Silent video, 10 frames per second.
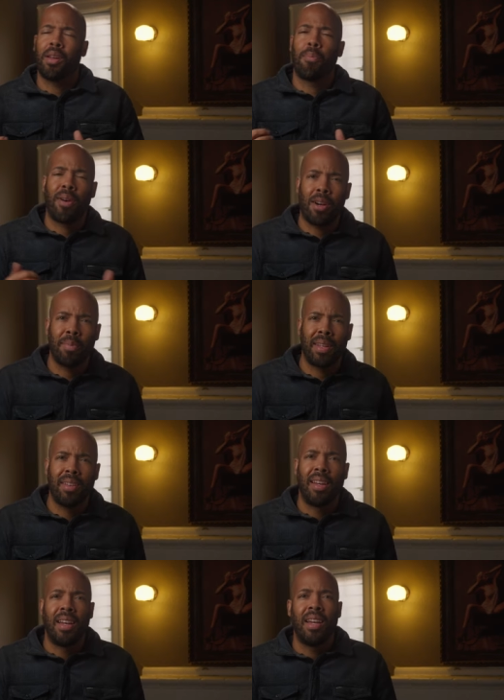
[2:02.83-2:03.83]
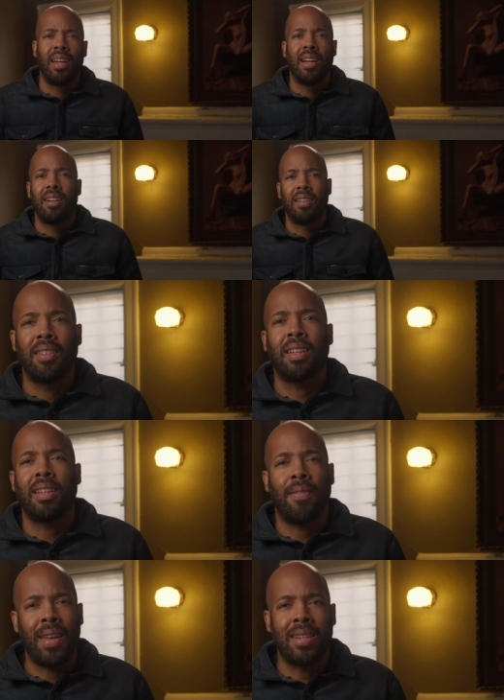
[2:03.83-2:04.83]
an apartment.
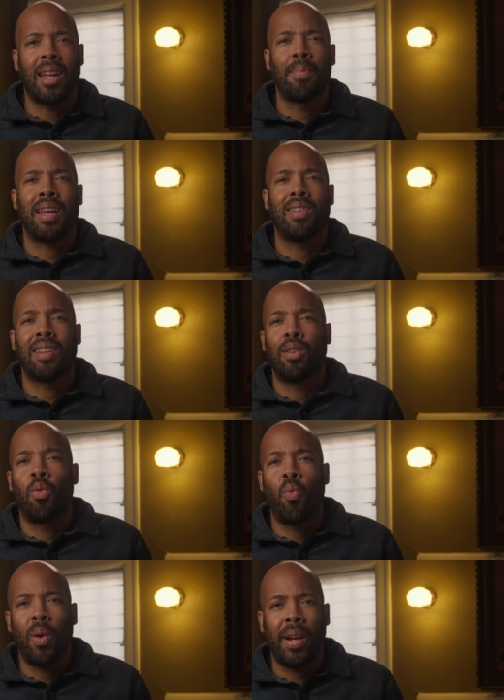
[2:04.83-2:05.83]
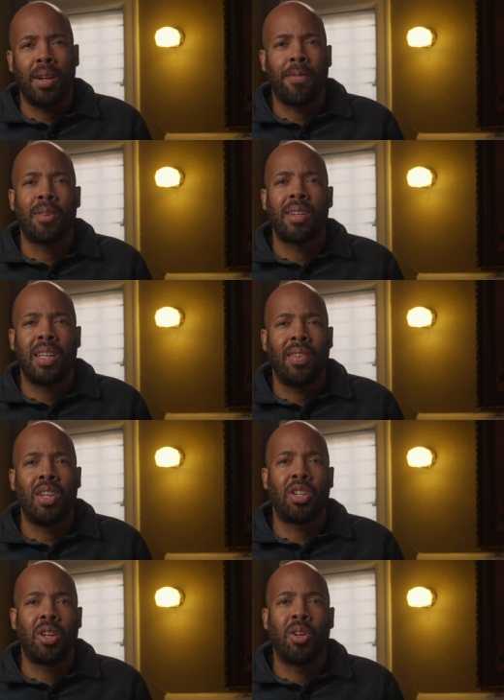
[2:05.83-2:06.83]
If that setup sounds a little weird for a
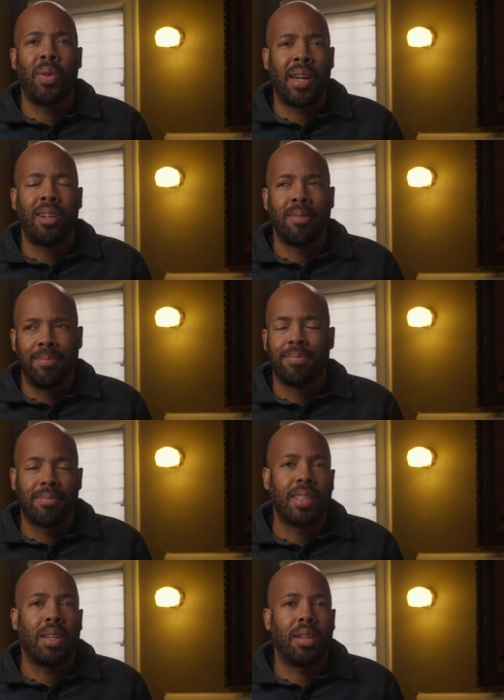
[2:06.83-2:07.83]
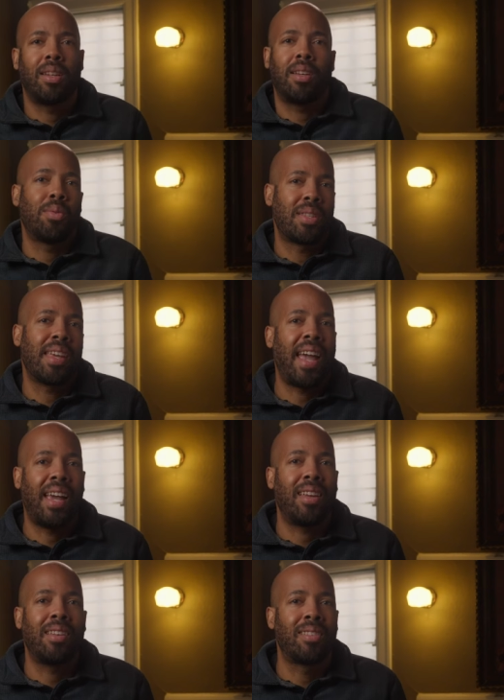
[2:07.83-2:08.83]
TV show, well, it was the
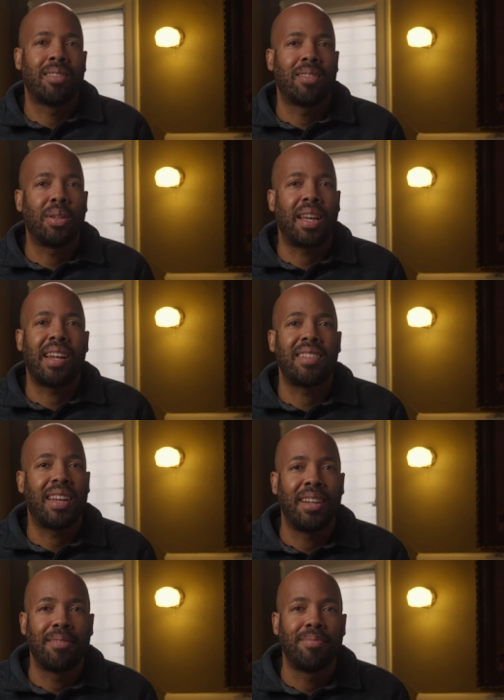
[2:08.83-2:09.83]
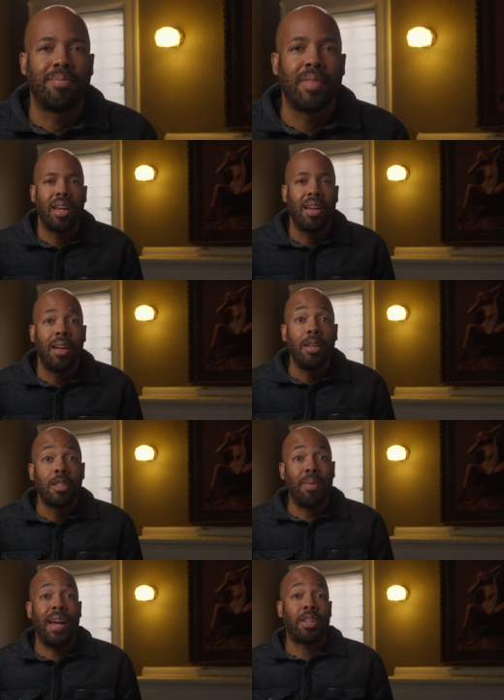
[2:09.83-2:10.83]
80s. What can I say?
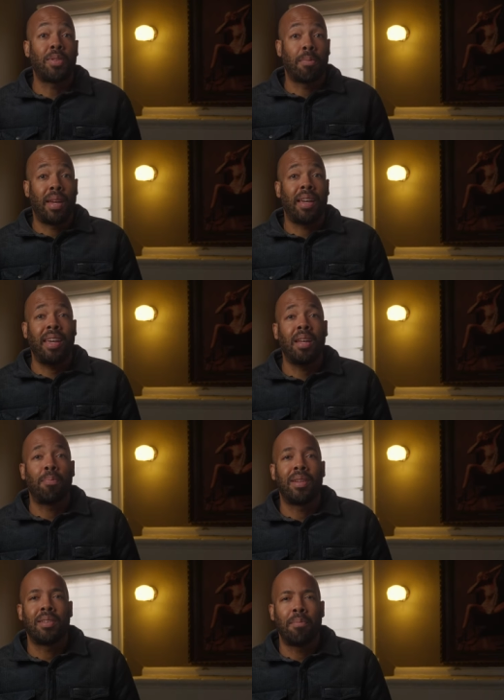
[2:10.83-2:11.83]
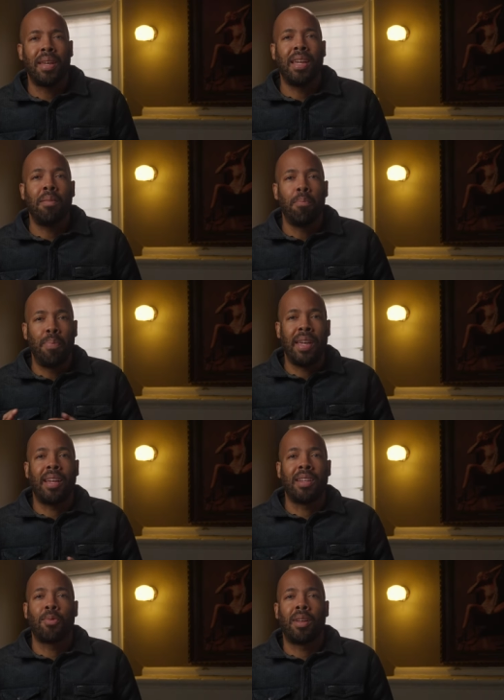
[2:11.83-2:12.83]
Splash was a big hit, but to me,
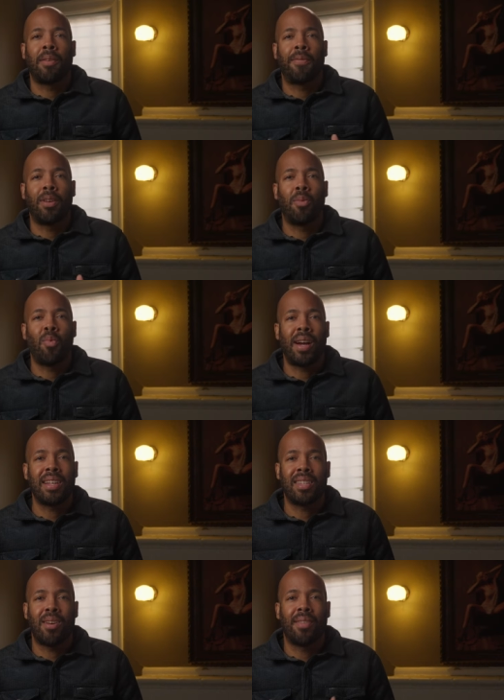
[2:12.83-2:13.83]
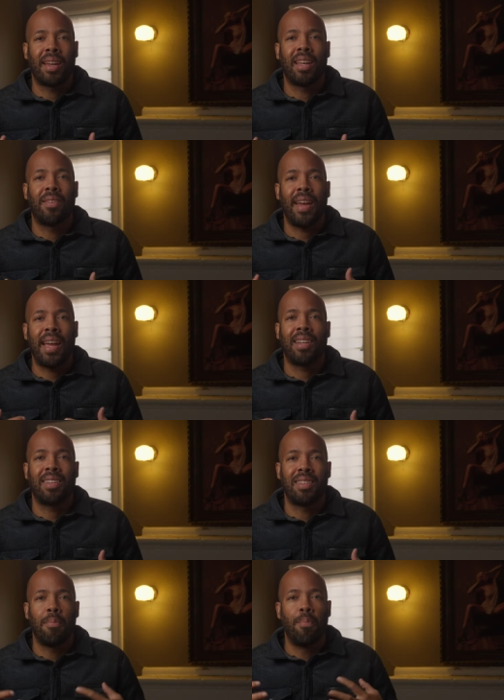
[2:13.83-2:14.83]
big is really the film where I started thinking of
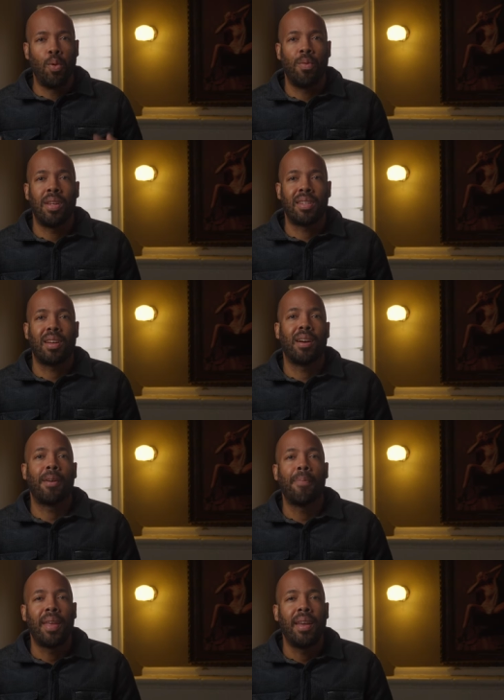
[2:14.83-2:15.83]
Hanks as a movie star.